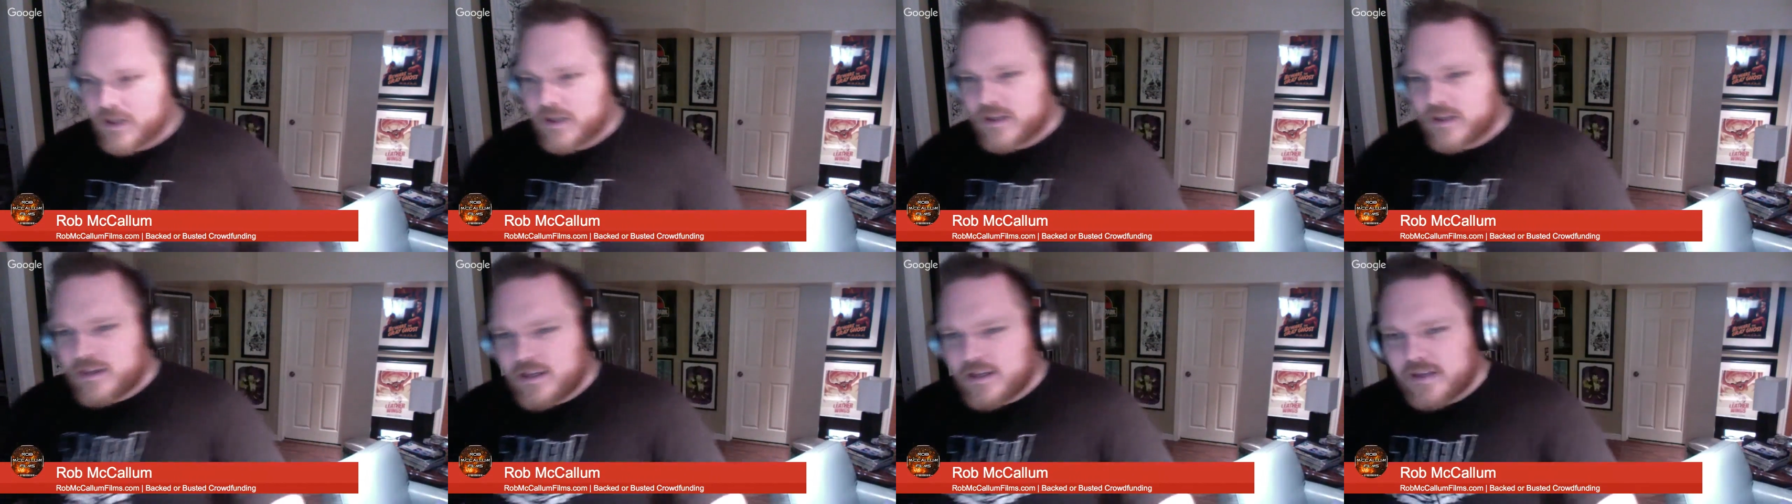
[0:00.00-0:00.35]

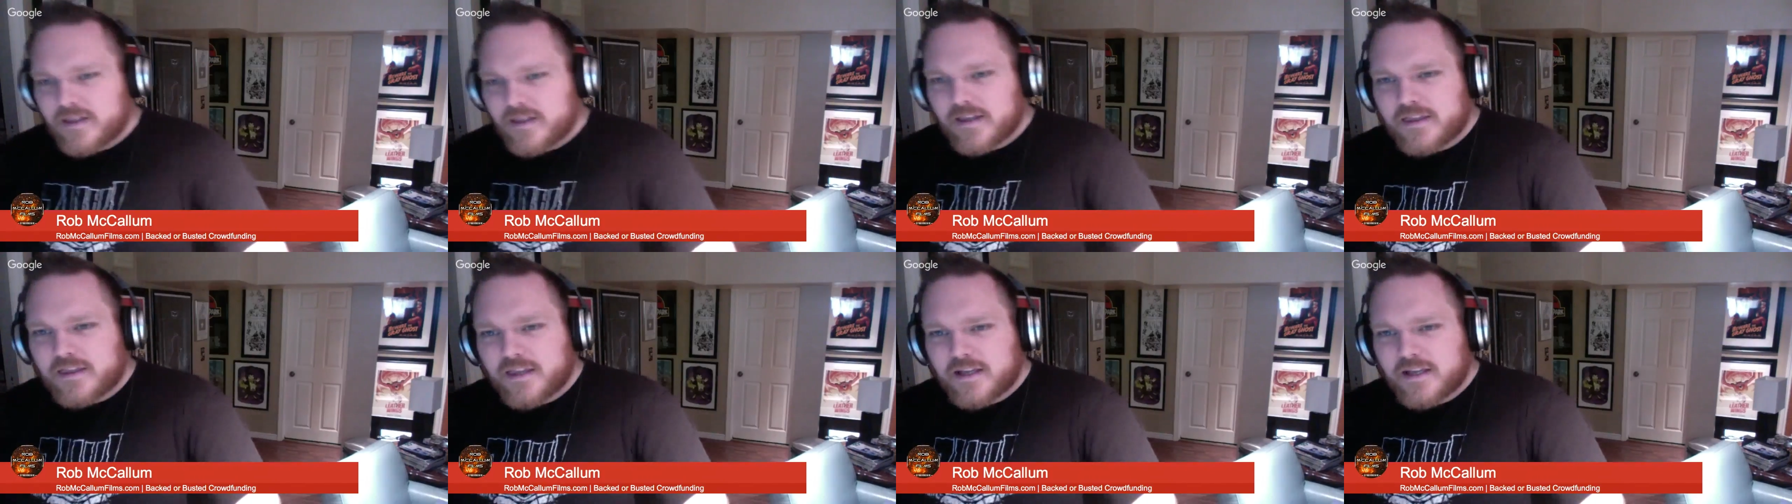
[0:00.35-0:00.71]
the
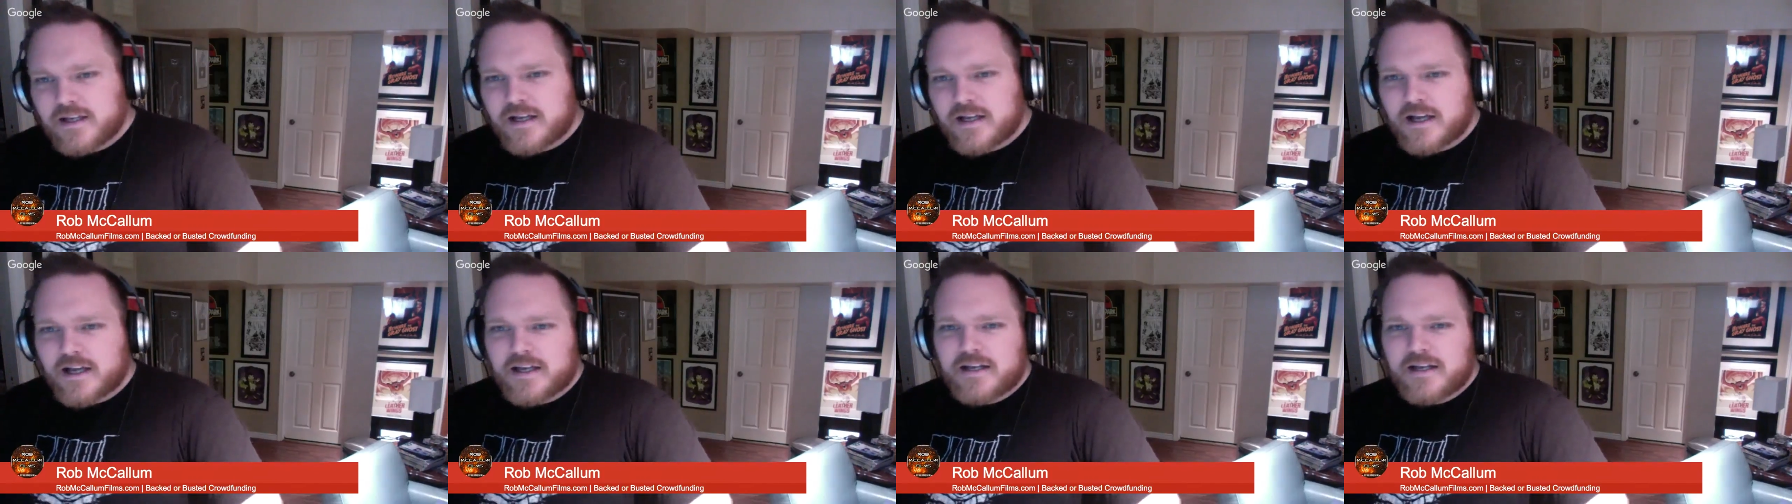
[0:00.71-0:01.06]
thing
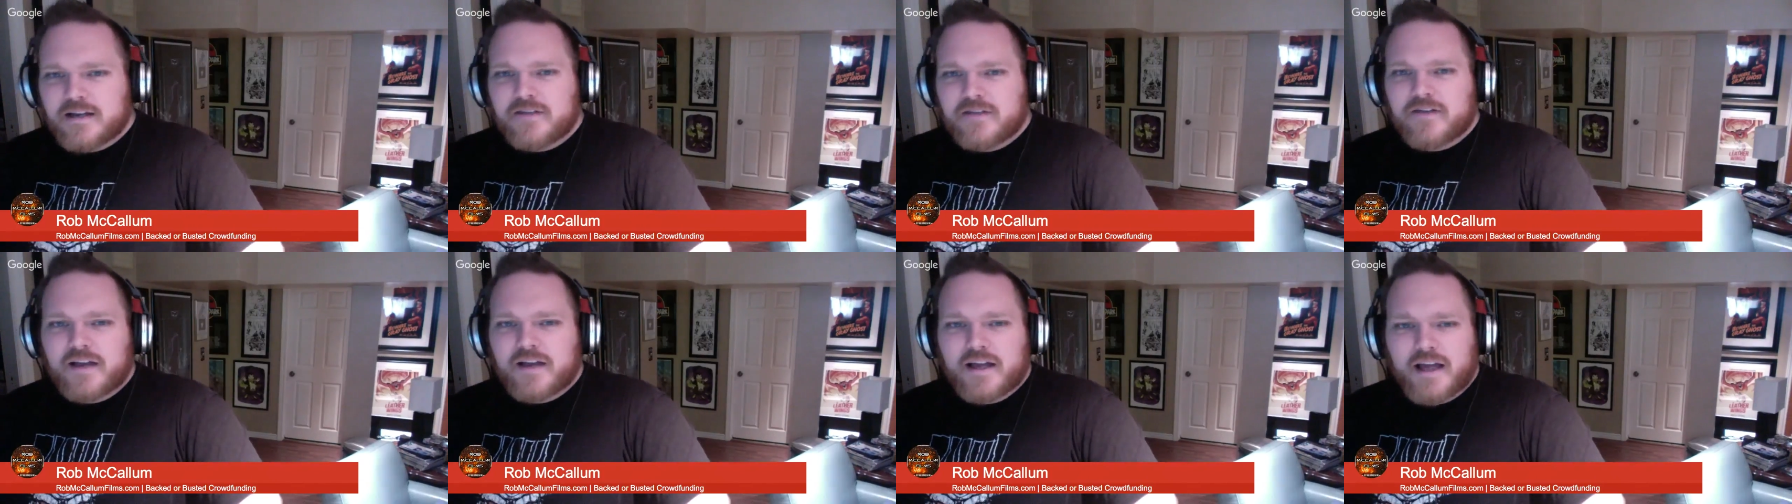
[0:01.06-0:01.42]
kind
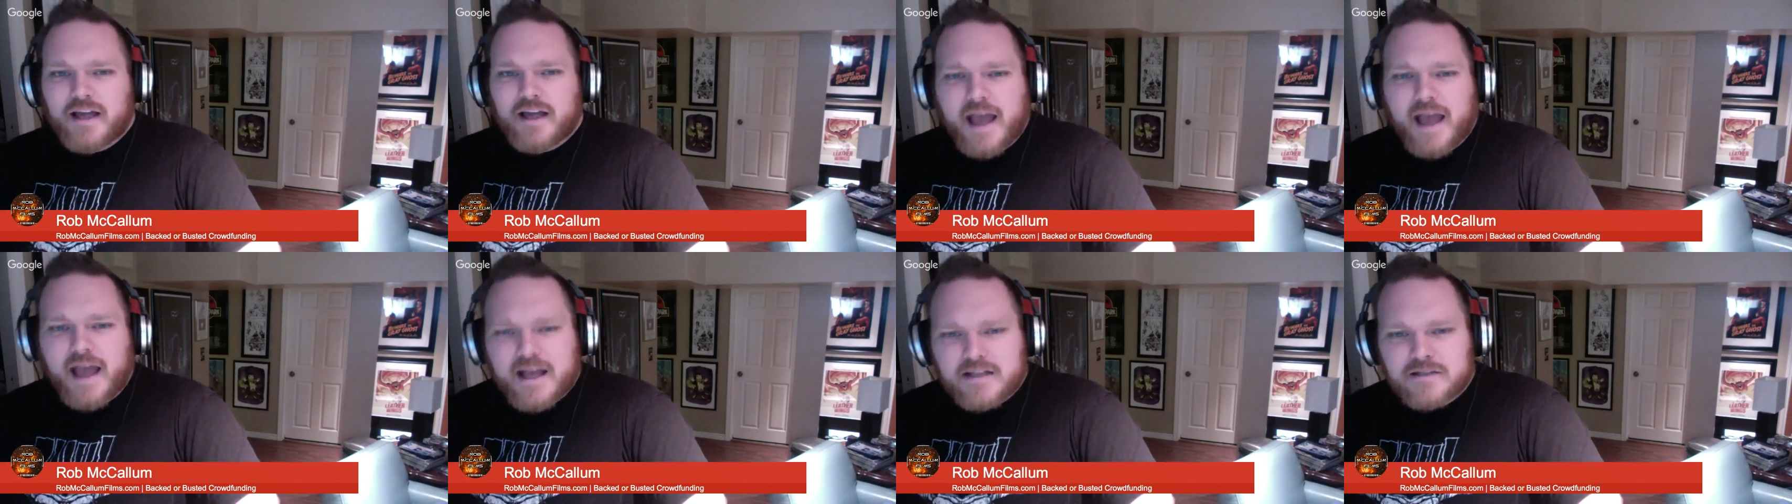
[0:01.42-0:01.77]
of
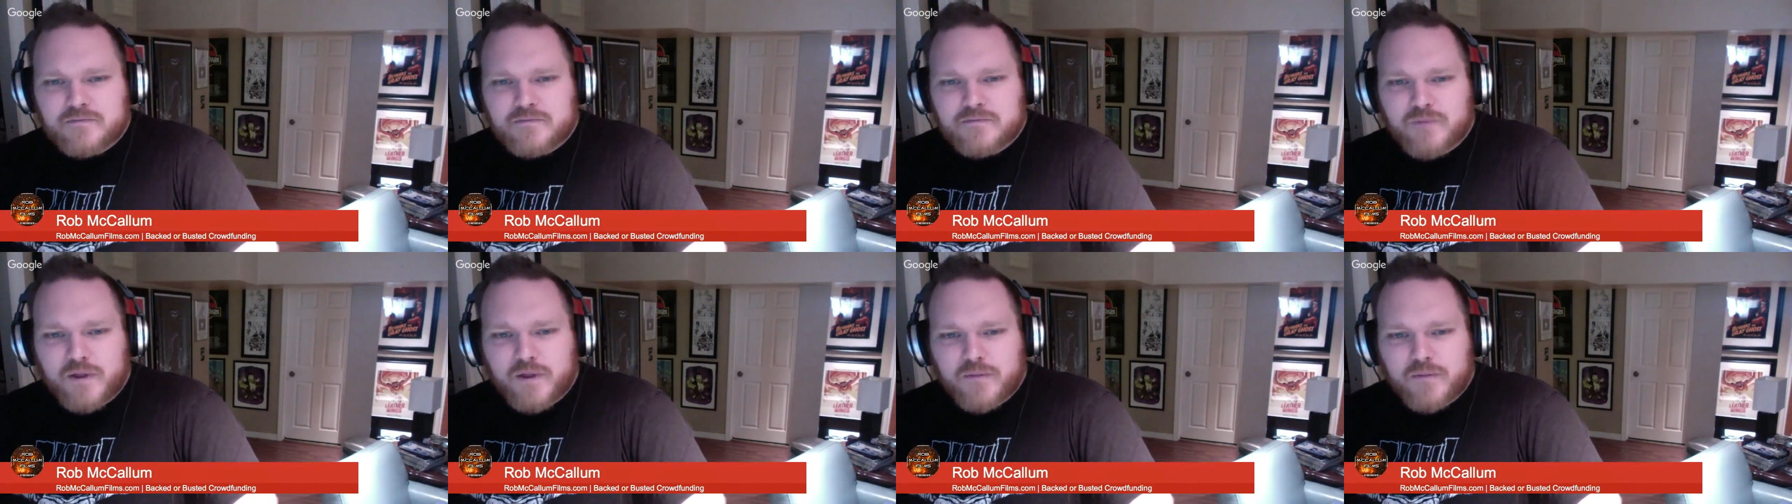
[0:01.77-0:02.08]
ends.